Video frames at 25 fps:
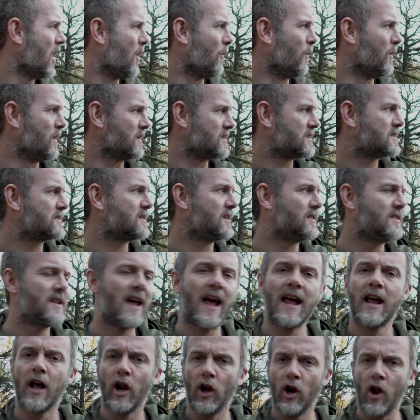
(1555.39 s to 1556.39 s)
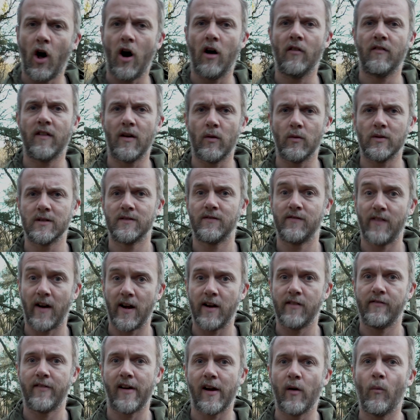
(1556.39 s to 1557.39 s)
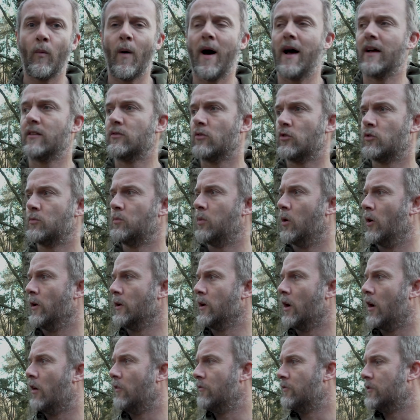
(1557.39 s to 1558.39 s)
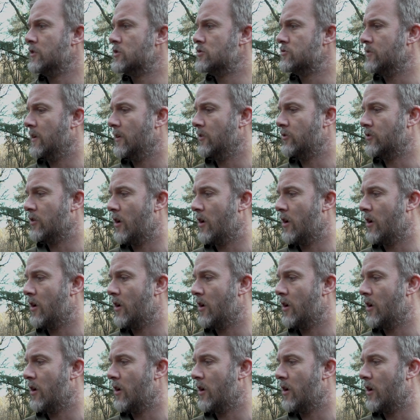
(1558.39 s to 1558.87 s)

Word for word: whereas today a lot of it was very, very wet as I was pulling it off the tree.